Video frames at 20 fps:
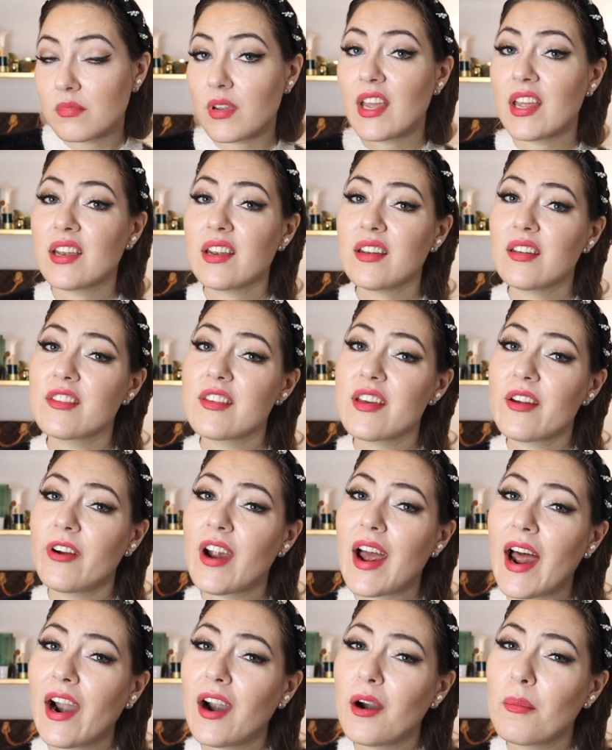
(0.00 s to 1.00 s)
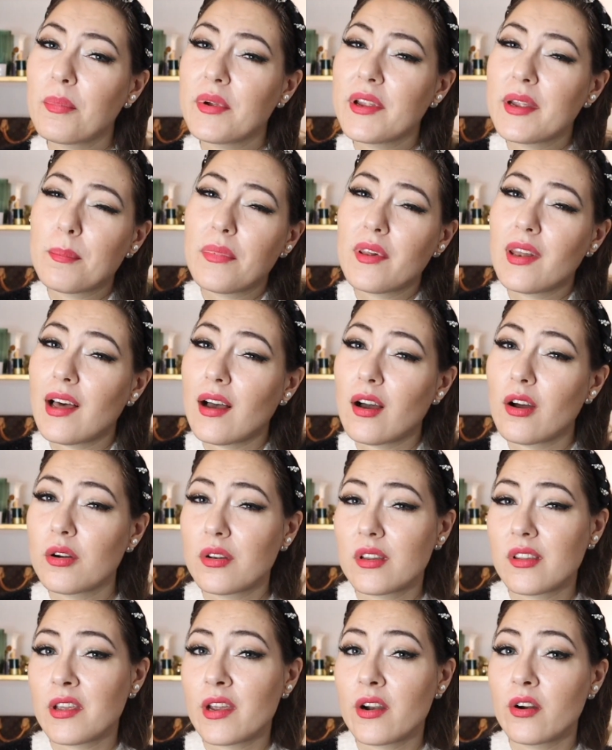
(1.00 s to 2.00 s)
and there are people
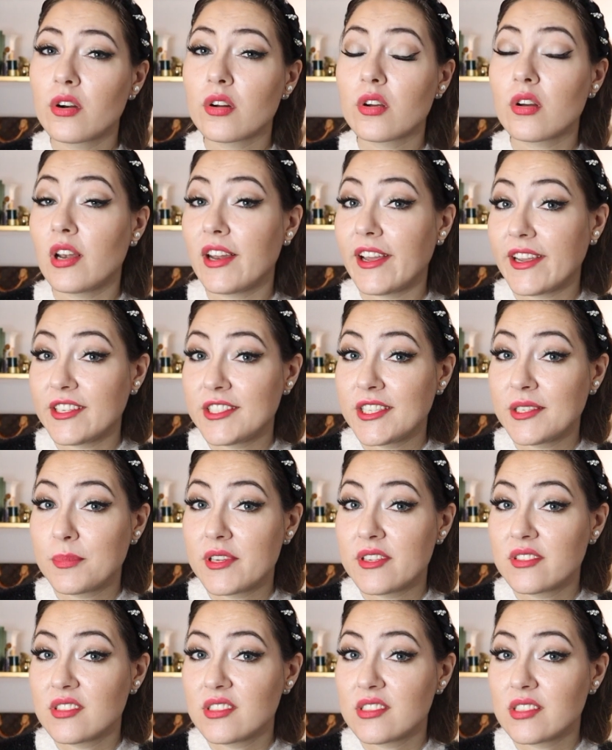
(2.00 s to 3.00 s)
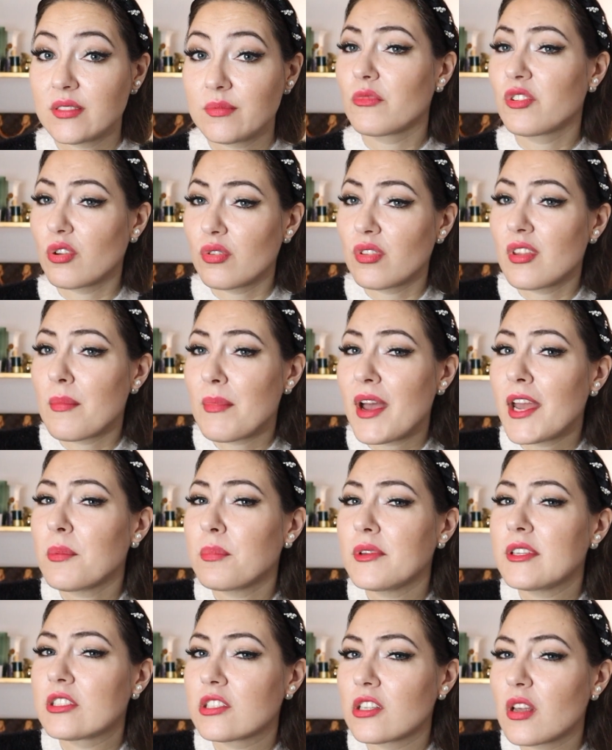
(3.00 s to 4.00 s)
out there collecting pins, so there might
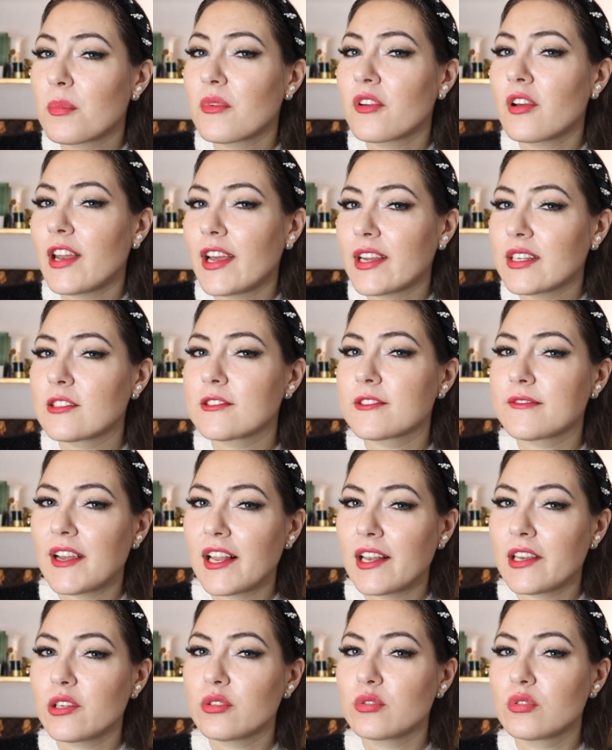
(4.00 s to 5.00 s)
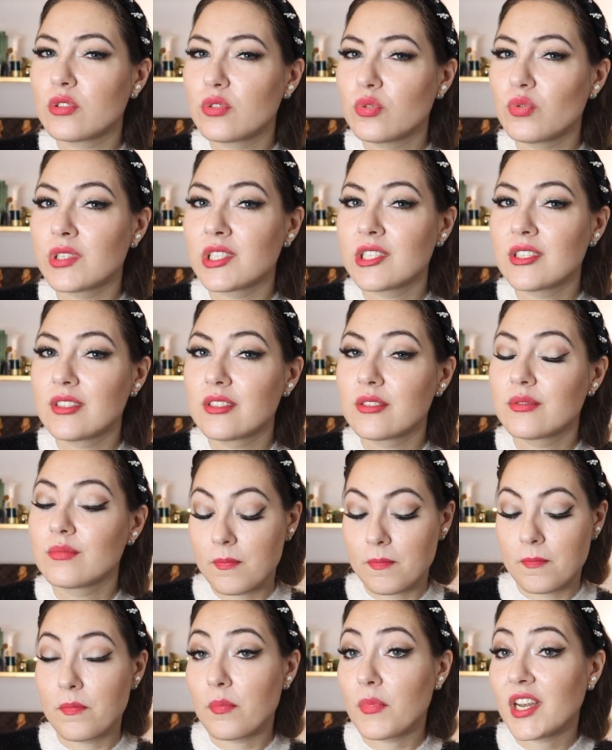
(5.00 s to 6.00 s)
be some collector's value to it.
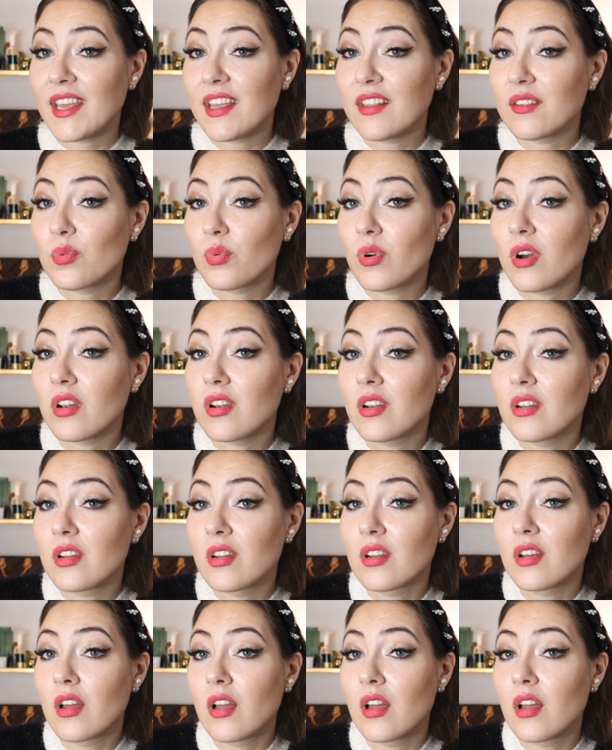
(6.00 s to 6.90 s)
Guess what?